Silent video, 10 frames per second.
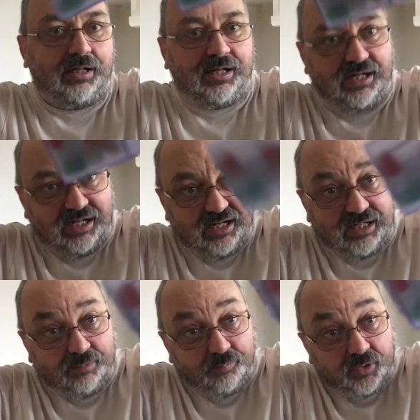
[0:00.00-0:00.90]

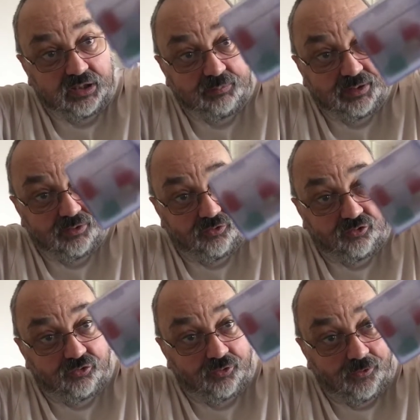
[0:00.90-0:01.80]
and bringing them into
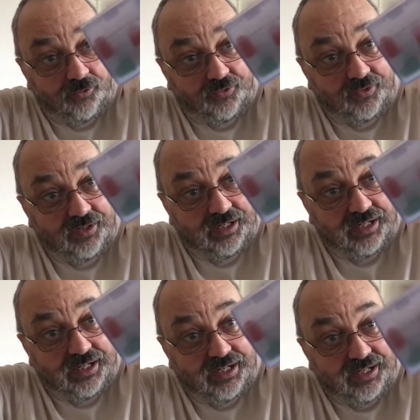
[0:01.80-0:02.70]
shot,
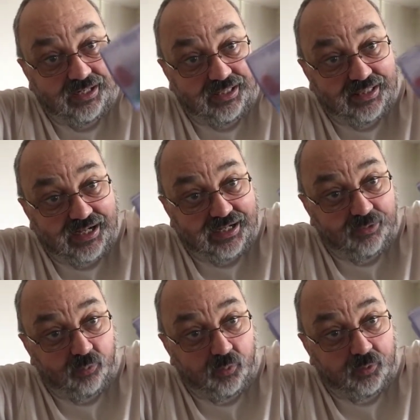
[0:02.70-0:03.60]
that
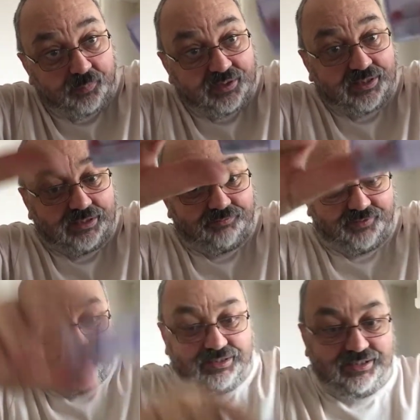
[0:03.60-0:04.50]
would be
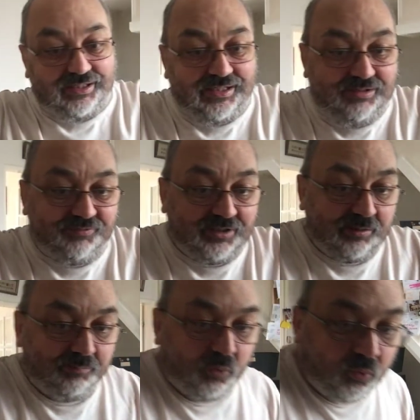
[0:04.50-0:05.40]
evening. Evening
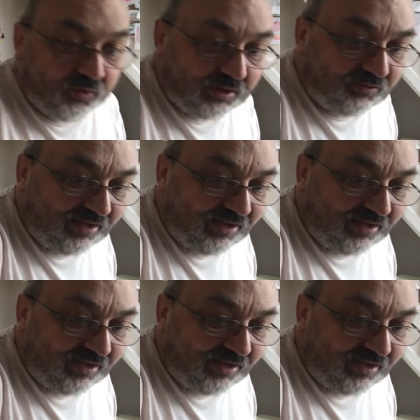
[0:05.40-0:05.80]
and morning